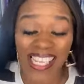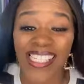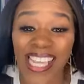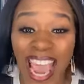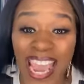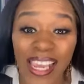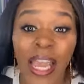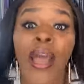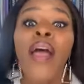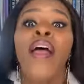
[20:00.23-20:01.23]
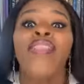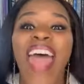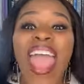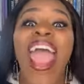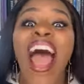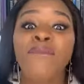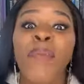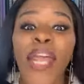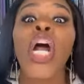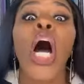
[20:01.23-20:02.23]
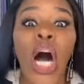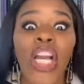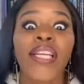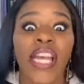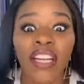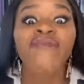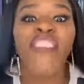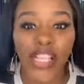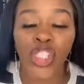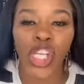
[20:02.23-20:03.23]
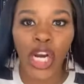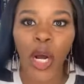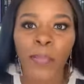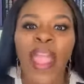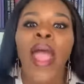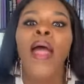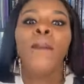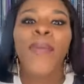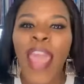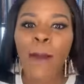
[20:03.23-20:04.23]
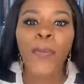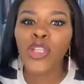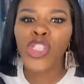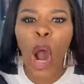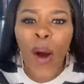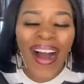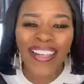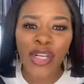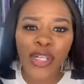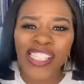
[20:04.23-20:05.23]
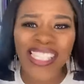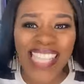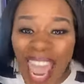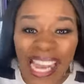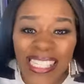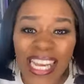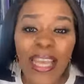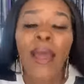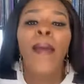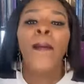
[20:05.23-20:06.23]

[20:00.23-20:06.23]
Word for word: to take they have been unconventional People don't understand it.